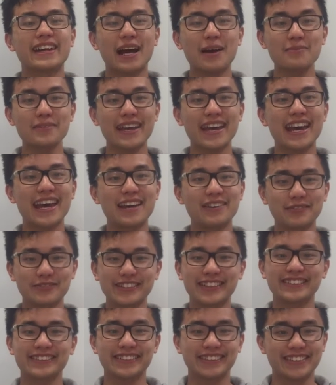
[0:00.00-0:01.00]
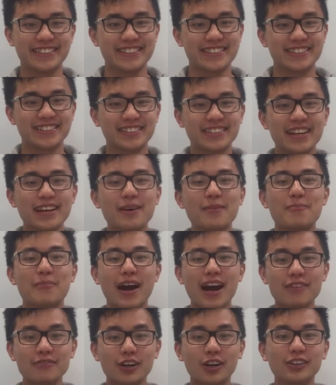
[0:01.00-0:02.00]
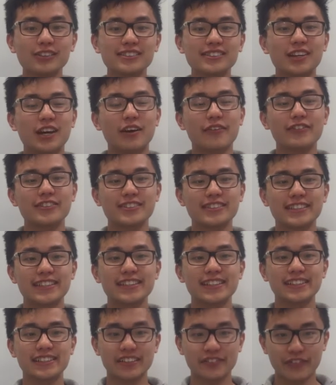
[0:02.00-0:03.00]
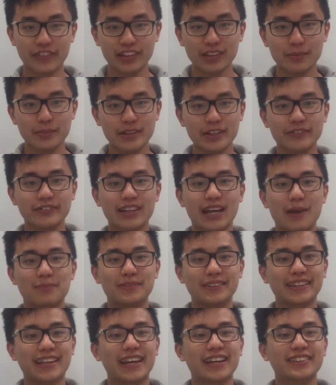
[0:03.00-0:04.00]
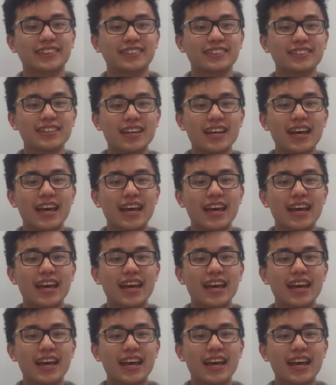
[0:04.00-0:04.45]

and I'm the Head of Technology. My role is to oversee the development of the application